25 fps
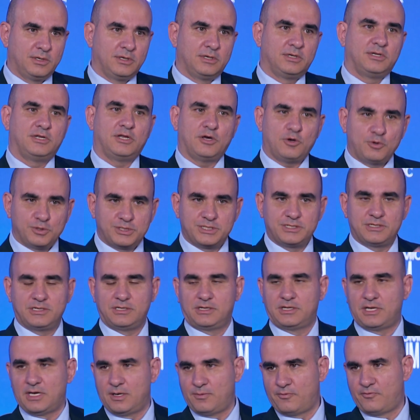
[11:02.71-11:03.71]
Now it's the
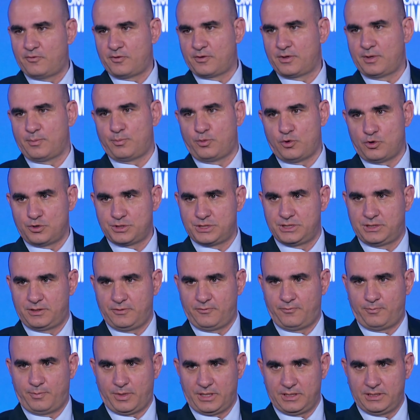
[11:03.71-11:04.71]
time for the
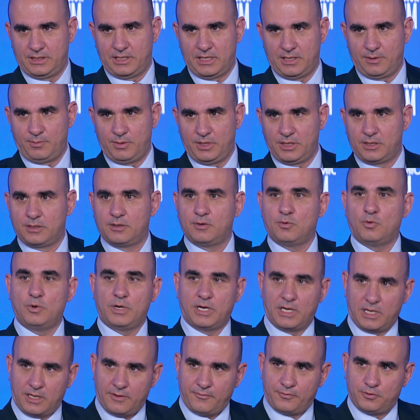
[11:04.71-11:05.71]
positive pandemic. We
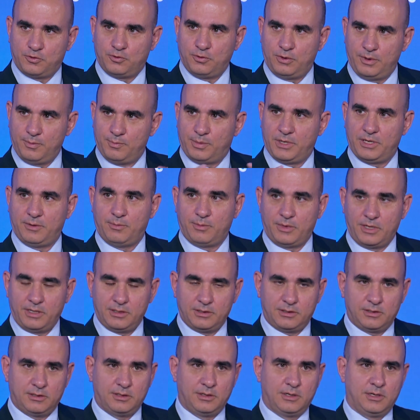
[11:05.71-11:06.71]
have to
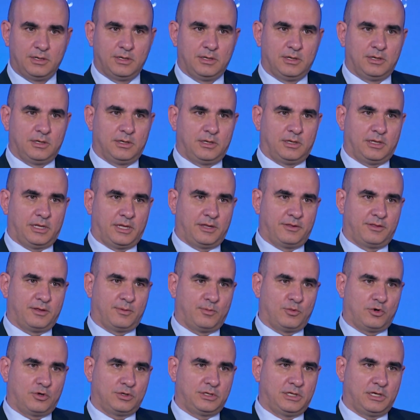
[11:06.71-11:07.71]
implement the
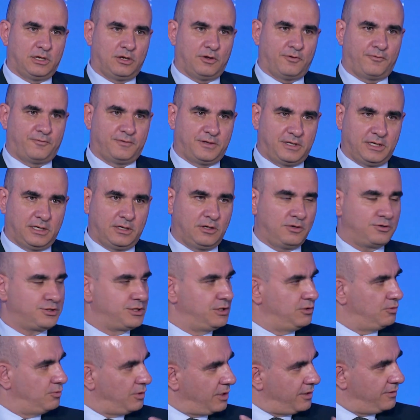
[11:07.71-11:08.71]
model of Telos
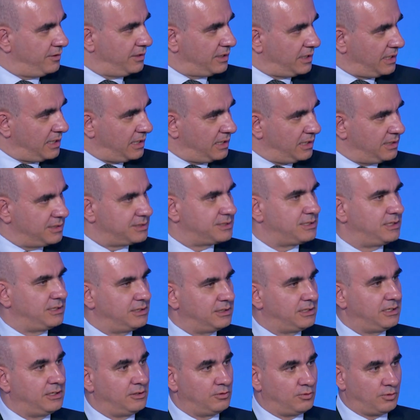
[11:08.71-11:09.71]
into other islands
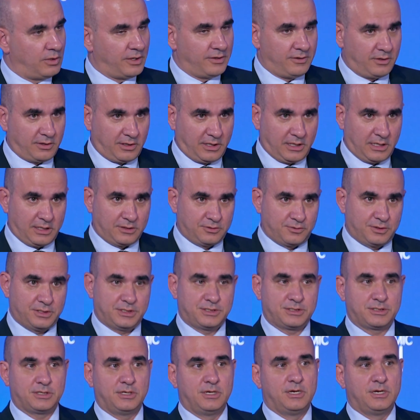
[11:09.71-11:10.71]
and into other countries.